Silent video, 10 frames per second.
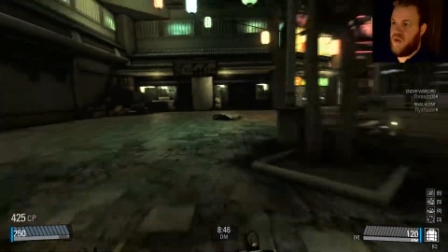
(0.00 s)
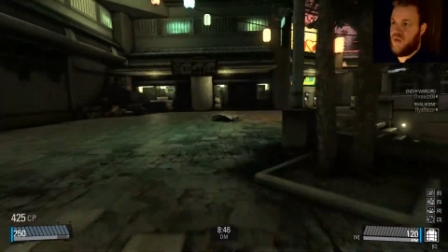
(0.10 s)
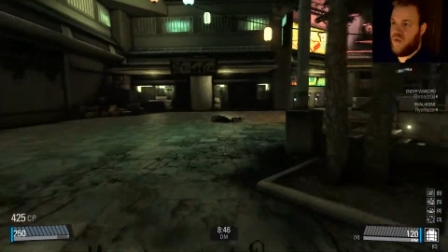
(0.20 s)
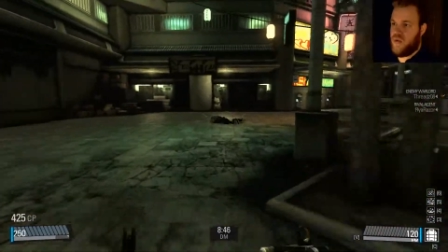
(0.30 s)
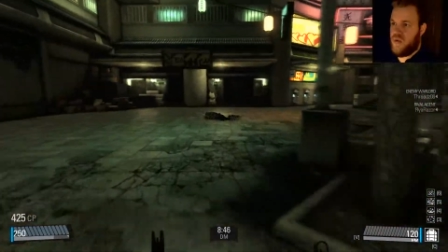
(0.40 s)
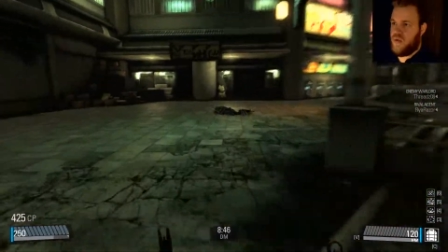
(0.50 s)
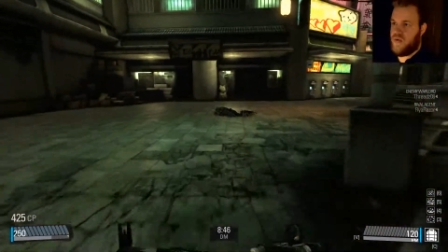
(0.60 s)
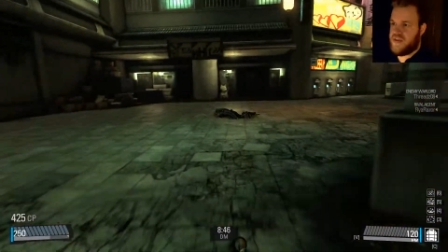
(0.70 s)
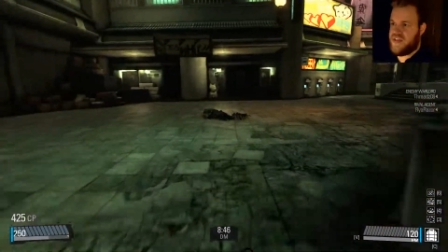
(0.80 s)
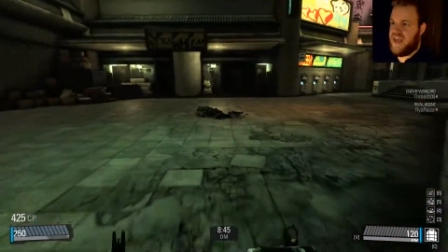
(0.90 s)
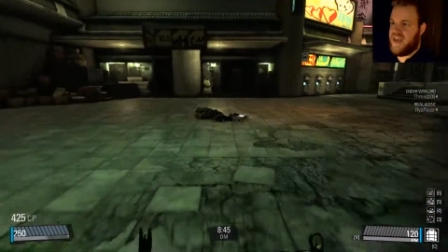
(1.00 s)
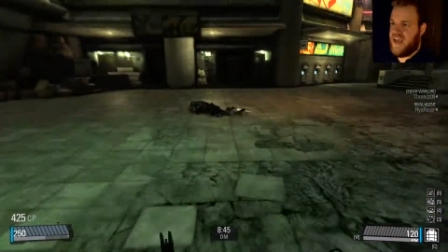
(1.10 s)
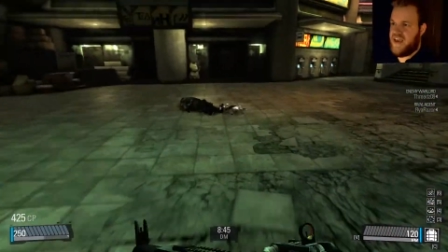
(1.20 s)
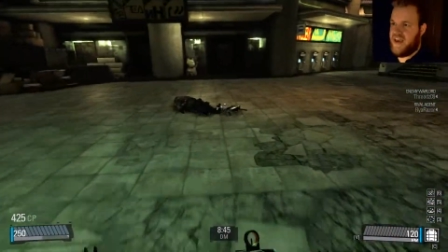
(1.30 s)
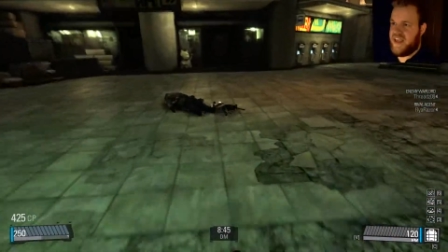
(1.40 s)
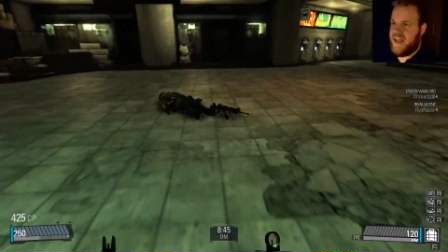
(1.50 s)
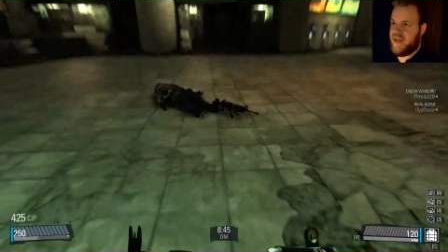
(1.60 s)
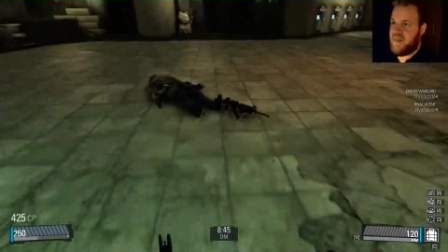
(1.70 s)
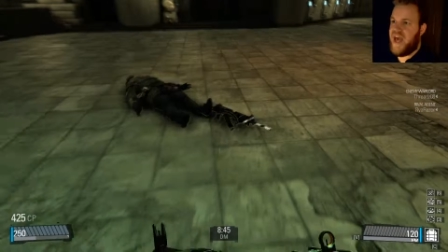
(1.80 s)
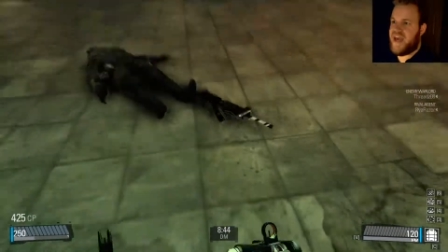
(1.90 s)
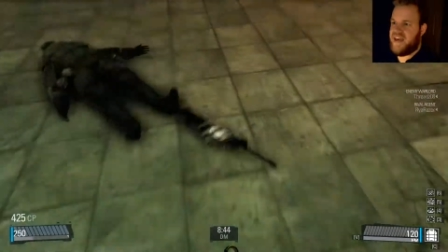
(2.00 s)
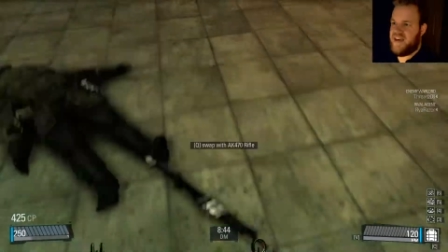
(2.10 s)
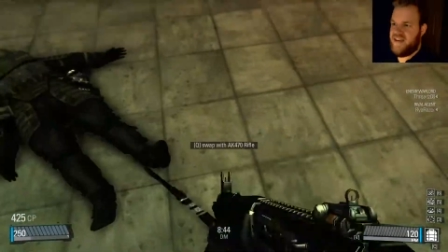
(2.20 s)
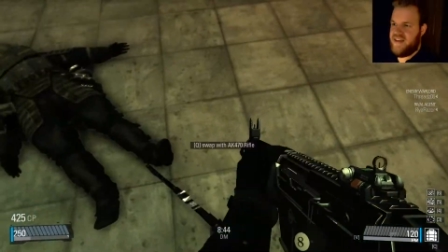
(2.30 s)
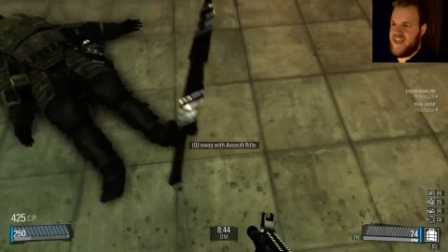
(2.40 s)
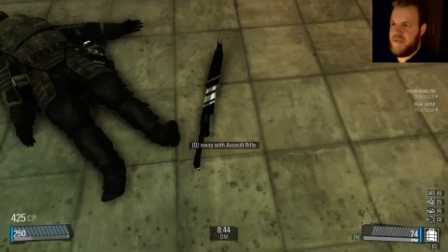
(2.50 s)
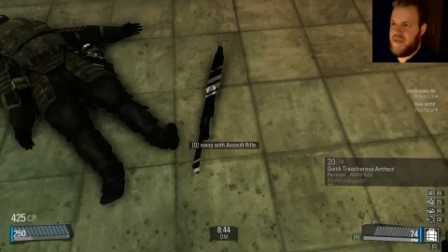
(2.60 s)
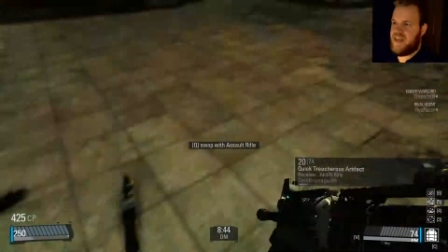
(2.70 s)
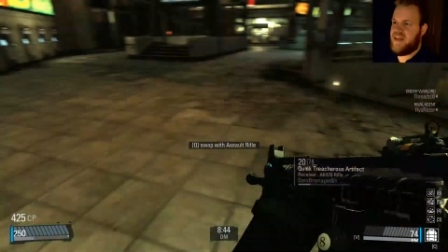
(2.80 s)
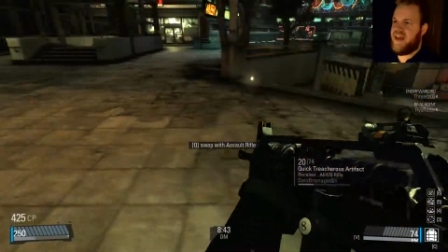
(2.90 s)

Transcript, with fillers: Ooh, ooh, there's the A K! I can get it back! Gimme!